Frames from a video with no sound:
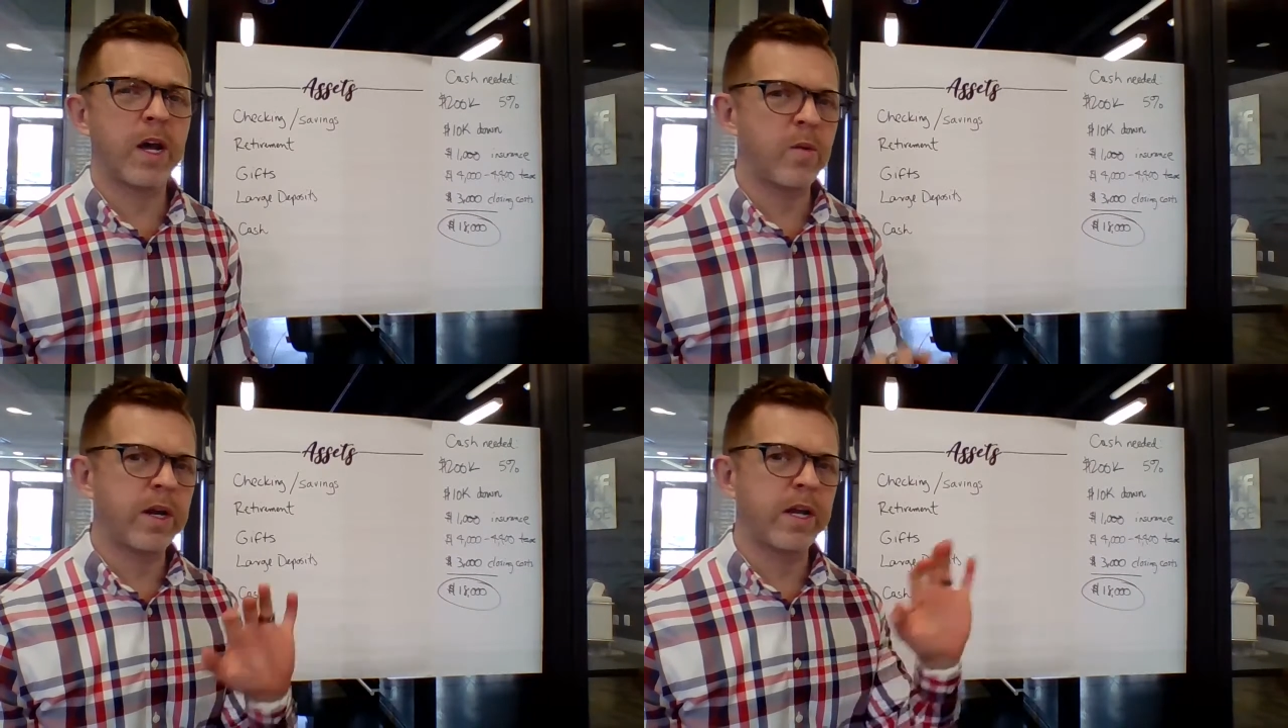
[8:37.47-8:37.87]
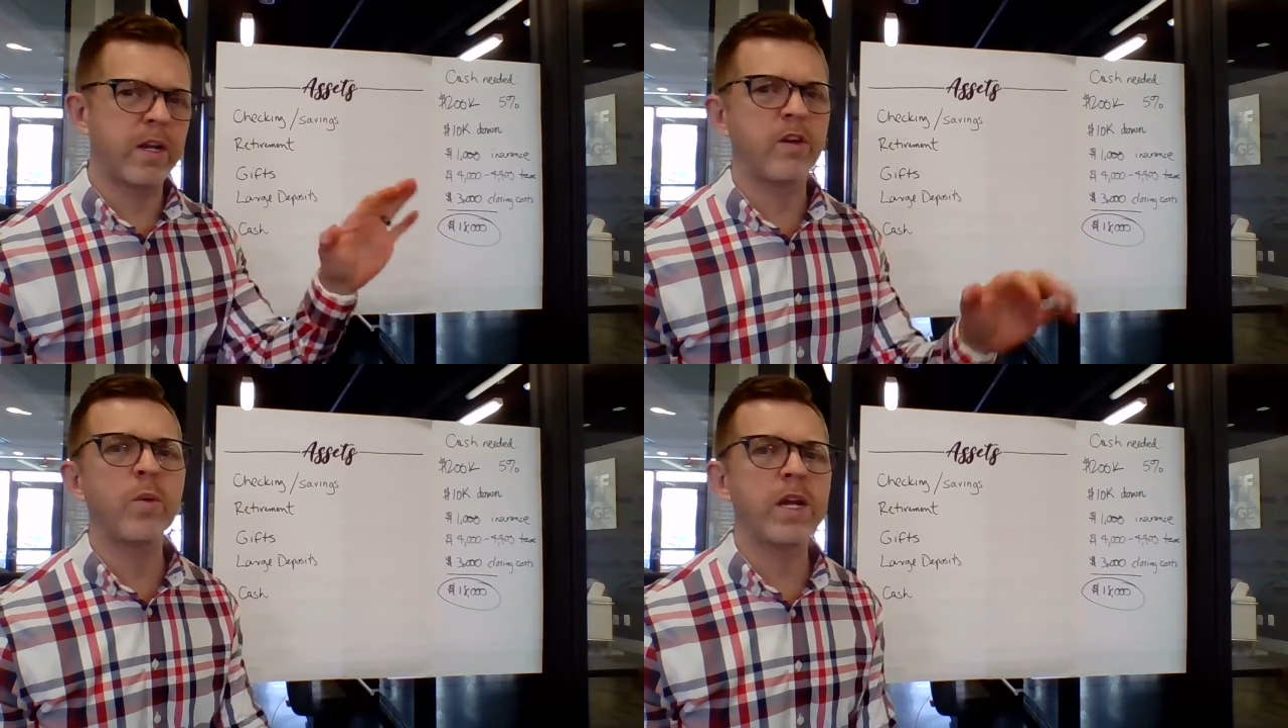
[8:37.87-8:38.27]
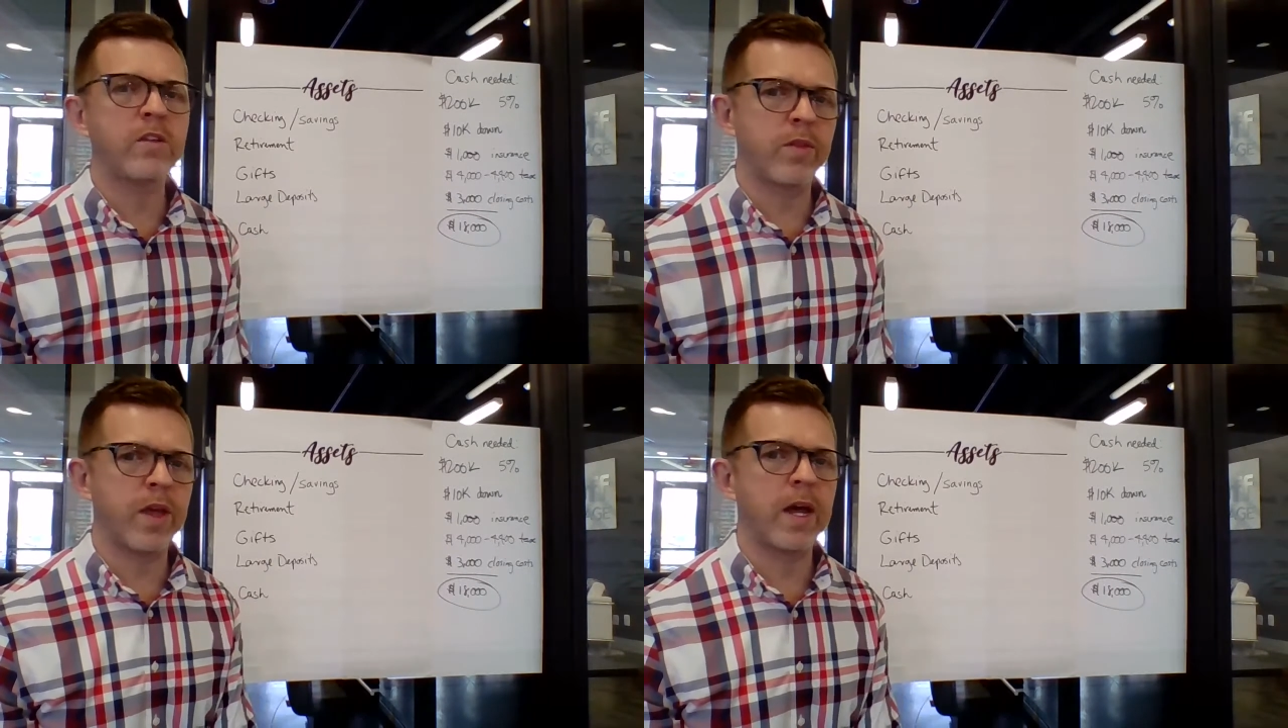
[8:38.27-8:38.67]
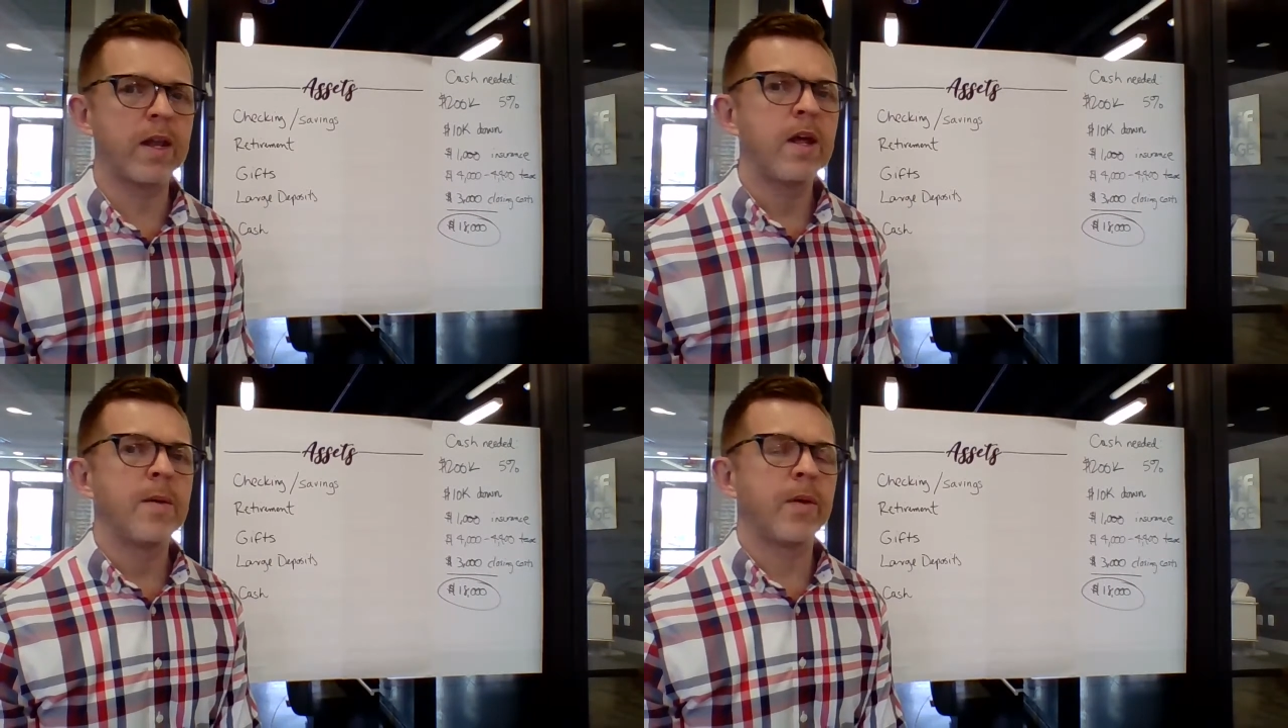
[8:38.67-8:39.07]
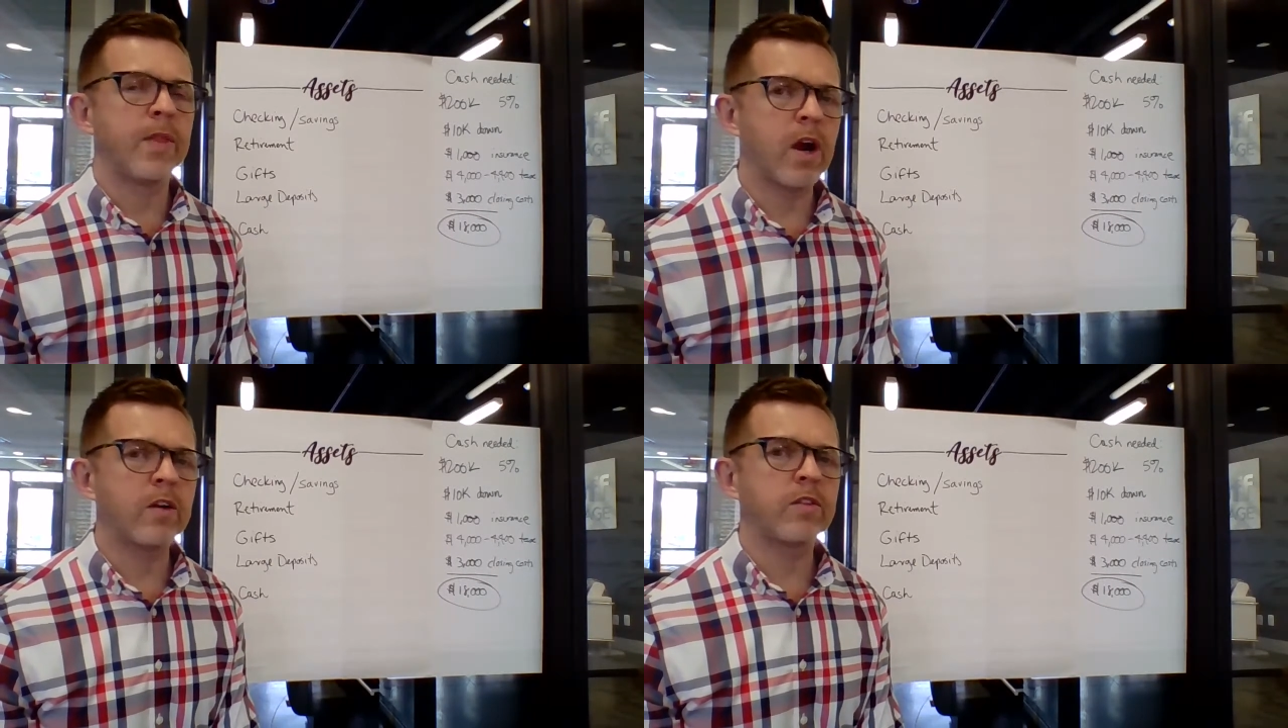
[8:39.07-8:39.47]
I don't want to get in the weeds with that, but
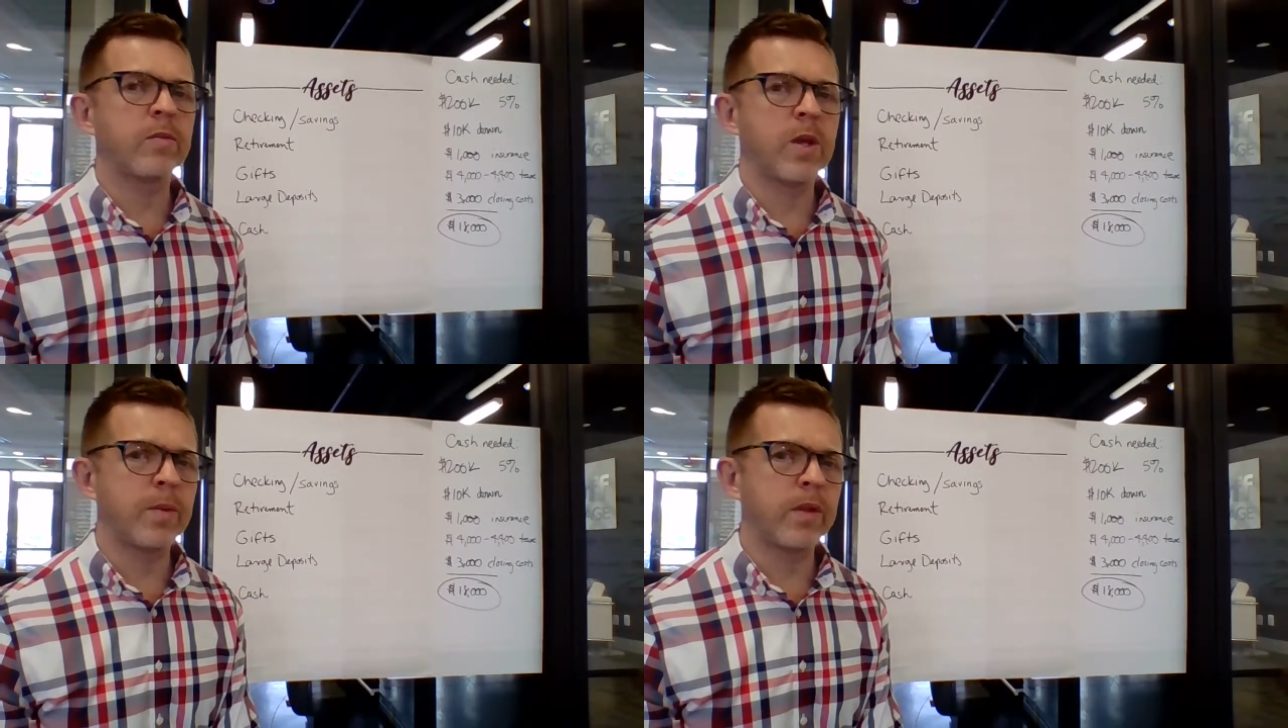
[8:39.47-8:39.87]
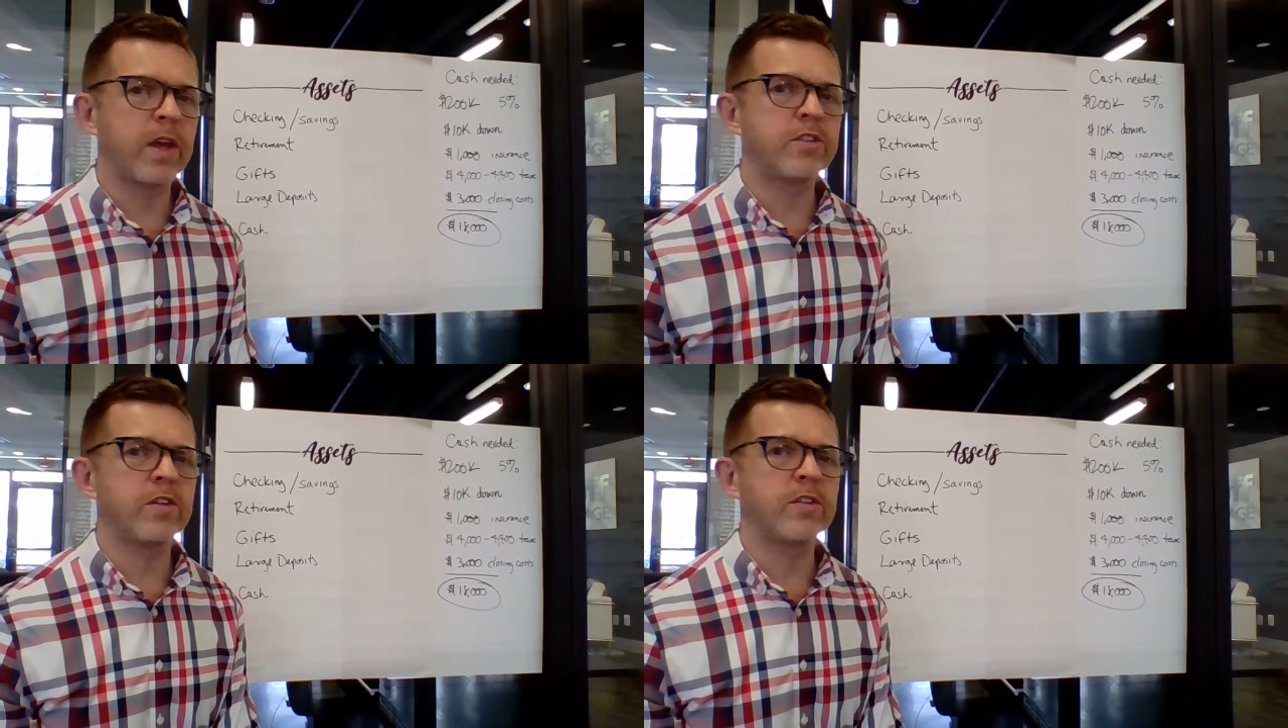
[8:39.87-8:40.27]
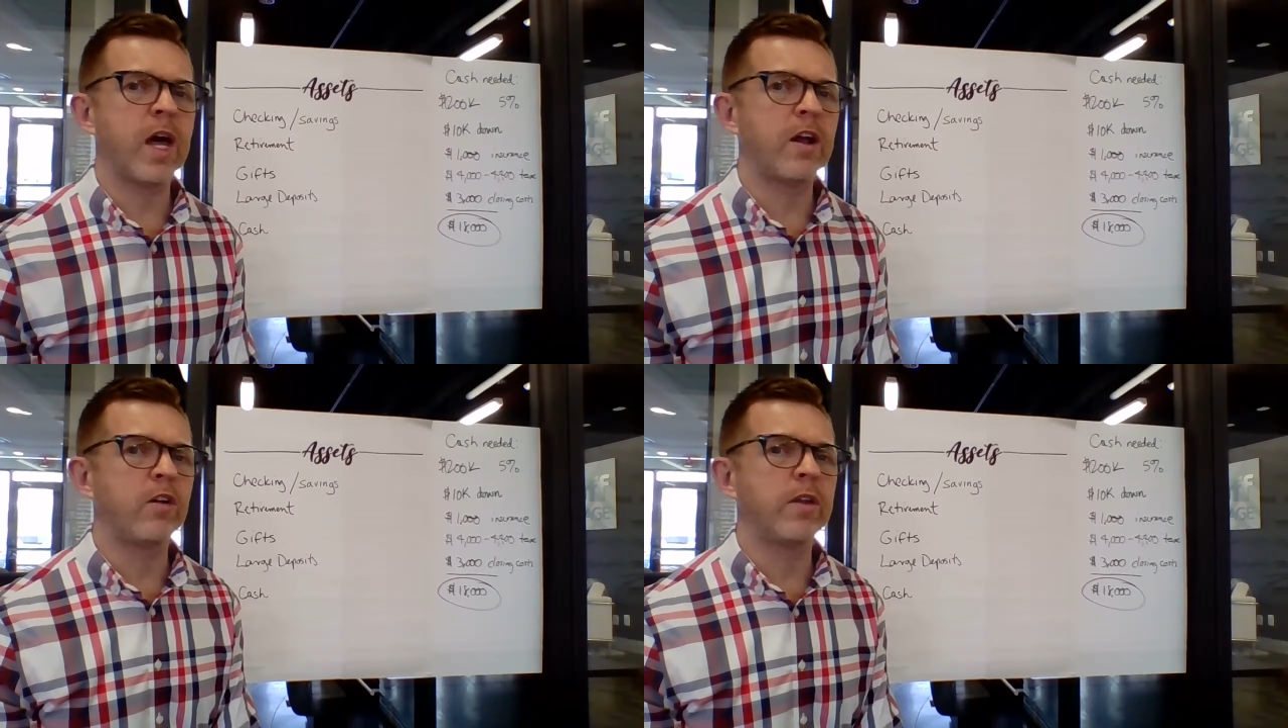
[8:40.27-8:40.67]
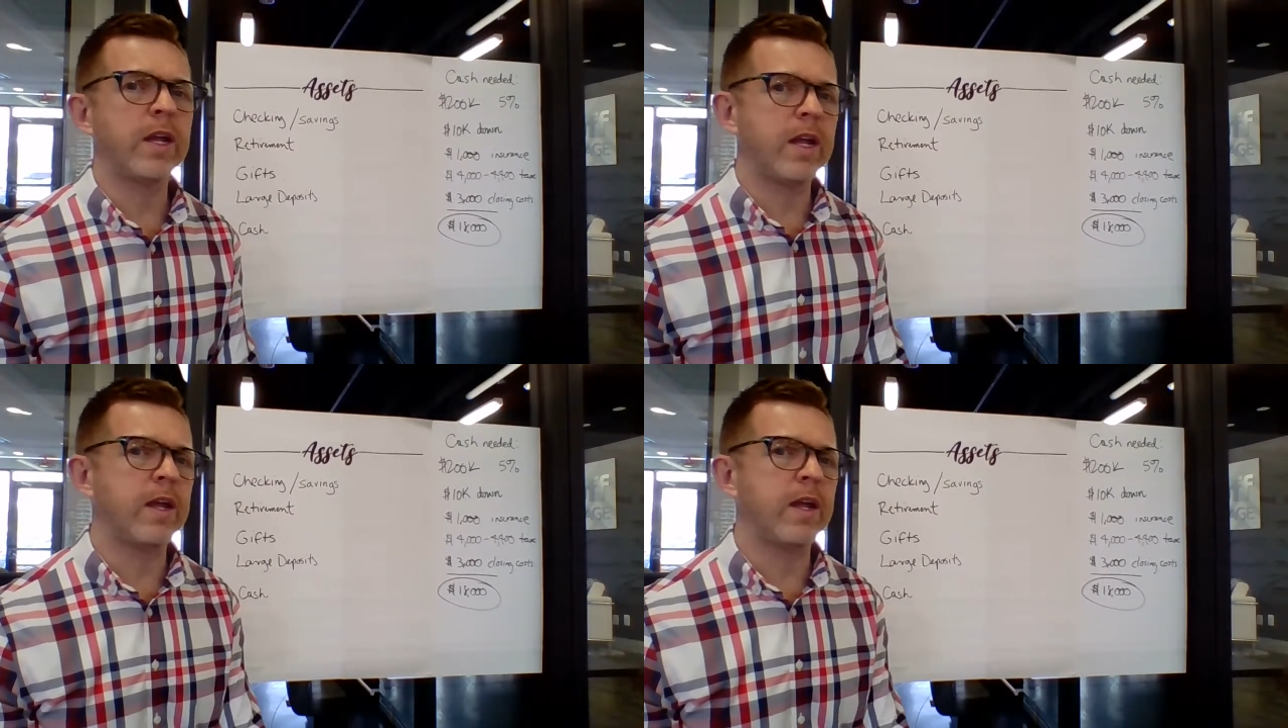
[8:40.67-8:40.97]
there are some stipulations not only